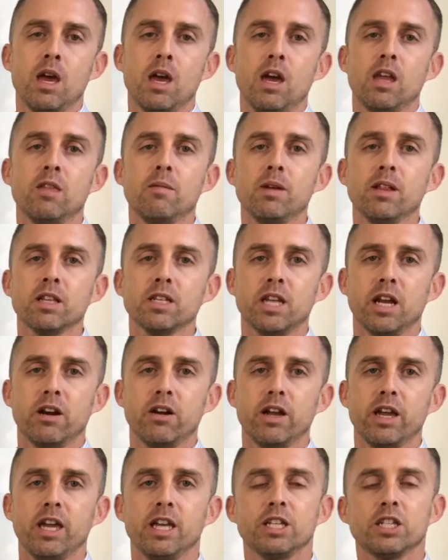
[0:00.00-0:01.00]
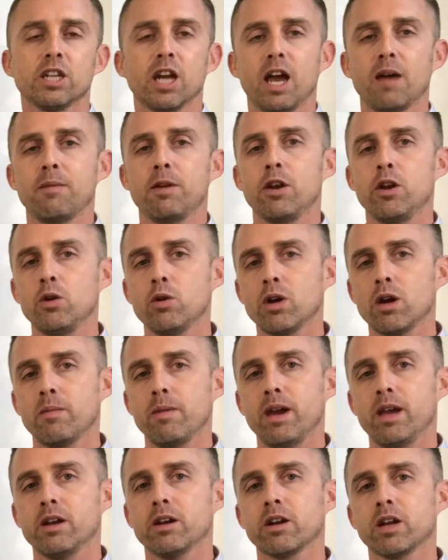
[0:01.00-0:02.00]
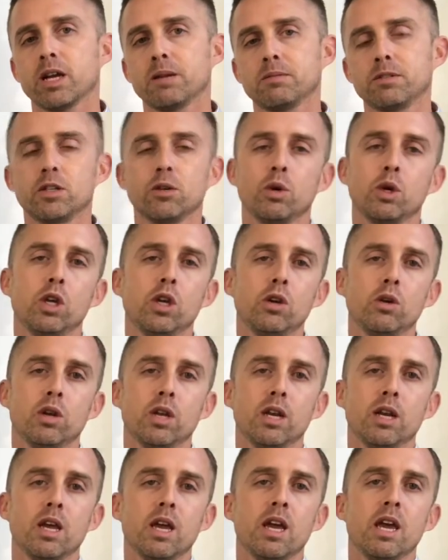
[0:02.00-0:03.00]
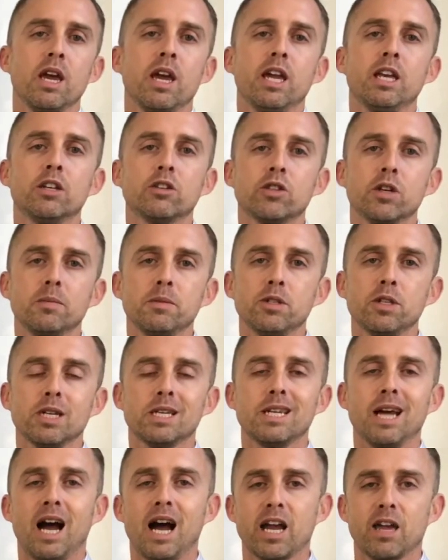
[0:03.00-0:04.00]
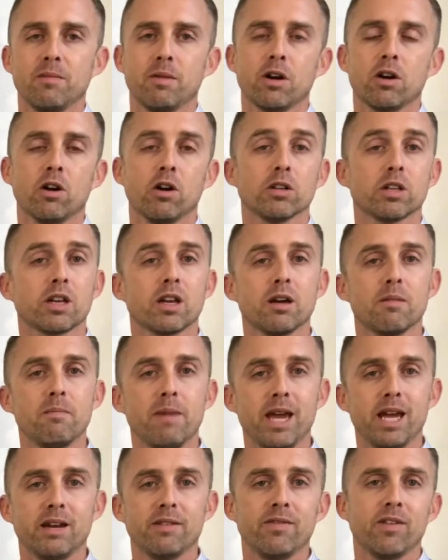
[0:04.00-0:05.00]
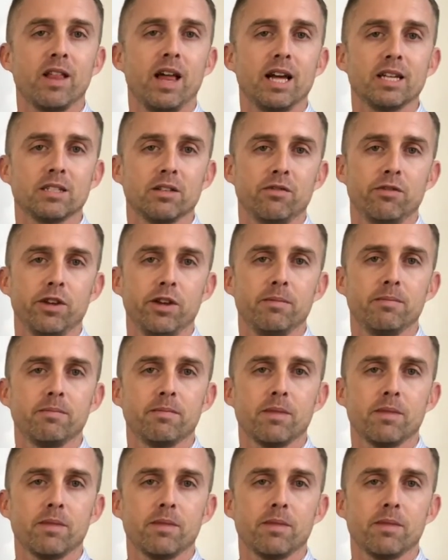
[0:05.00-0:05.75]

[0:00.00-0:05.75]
In the military, each time a new commander comes to a unit, he distributes a document called a command philosophy.